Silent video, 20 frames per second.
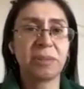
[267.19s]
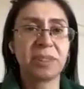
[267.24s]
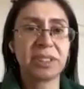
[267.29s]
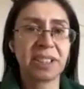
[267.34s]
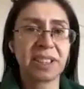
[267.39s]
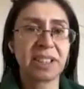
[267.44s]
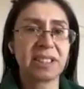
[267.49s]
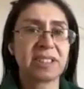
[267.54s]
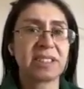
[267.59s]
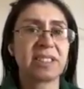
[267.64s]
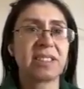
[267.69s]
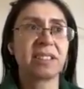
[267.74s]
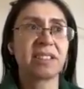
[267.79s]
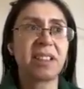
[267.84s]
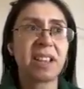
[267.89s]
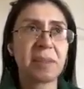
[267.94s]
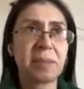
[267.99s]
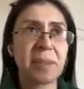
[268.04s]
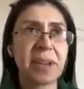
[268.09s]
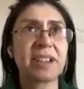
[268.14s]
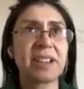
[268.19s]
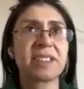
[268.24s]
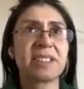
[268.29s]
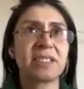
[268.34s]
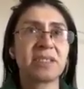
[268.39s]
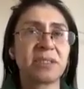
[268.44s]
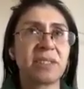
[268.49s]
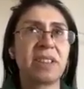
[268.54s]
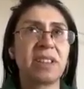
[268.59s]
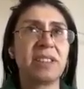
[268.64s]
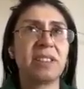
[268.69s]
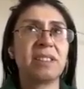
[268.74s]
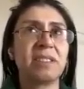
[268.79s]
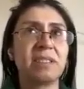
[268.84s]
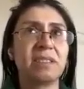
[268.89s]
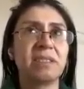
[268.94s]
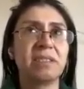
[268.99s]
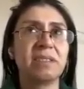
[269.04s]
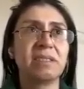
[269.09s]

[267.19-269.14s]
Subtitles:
So when it gets to the climax,